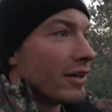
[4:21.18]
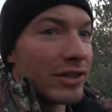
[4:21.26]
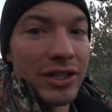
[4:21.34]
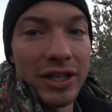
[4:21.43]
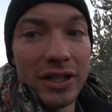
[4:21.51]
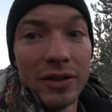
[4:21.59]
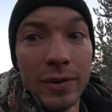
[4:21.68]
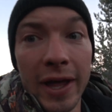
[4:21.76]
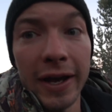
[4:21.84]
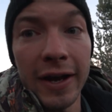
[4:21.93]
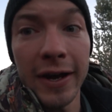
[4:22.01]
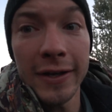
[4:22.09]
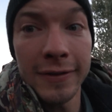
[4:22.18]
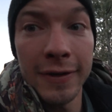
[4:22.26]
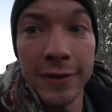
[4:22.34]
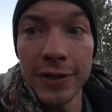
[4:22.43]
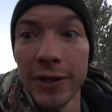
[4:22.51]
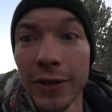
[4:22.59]
She could do that, guys.
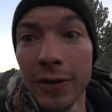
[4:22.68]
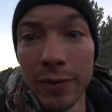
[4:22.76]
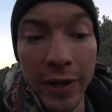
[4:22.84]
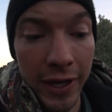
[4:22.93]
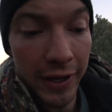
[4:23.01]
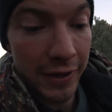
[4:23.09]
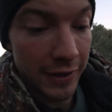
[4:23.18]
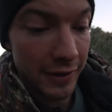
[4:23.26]
She could do that.